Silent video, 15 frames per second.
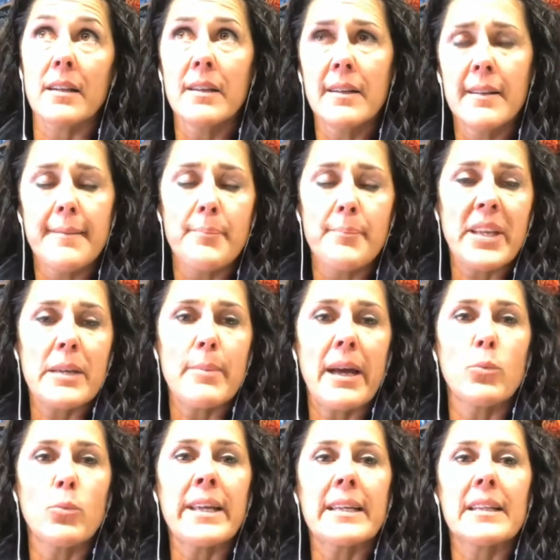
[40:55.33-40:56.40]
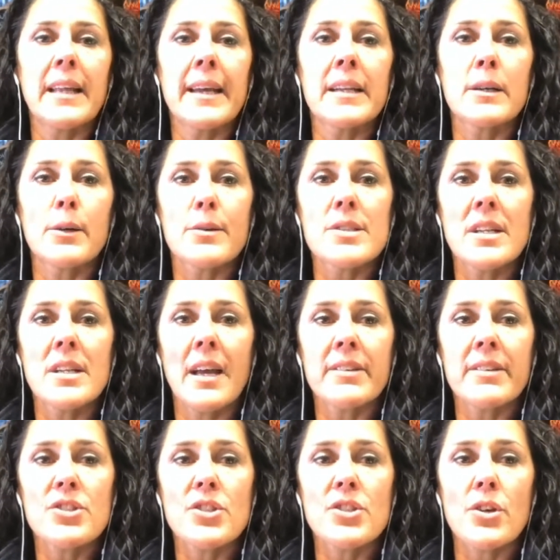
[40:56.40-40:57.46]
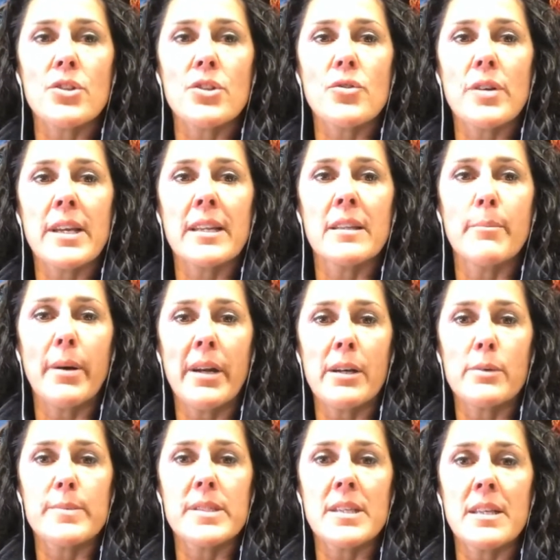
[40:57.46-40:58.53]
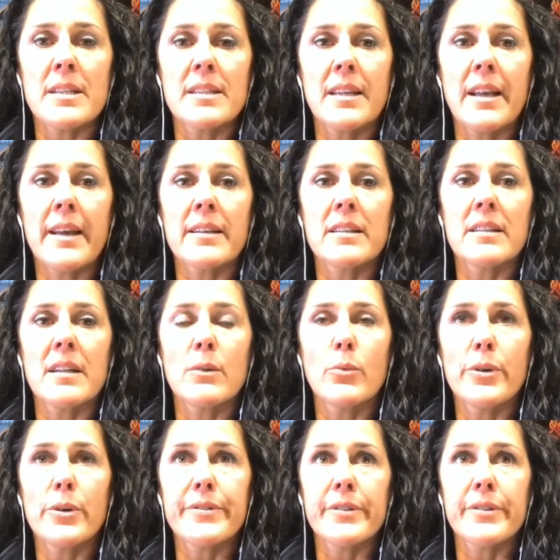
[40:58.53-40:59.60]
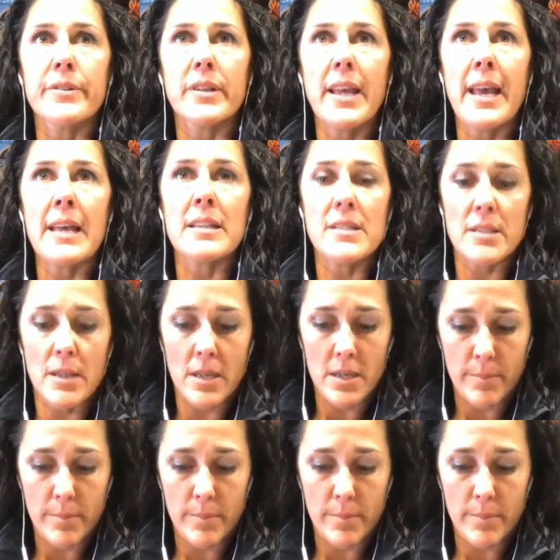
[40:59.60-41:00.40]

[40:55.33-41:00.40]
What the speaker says: think about a week later I was in having surgery, and the biopsy indicated that it wasn't cancer,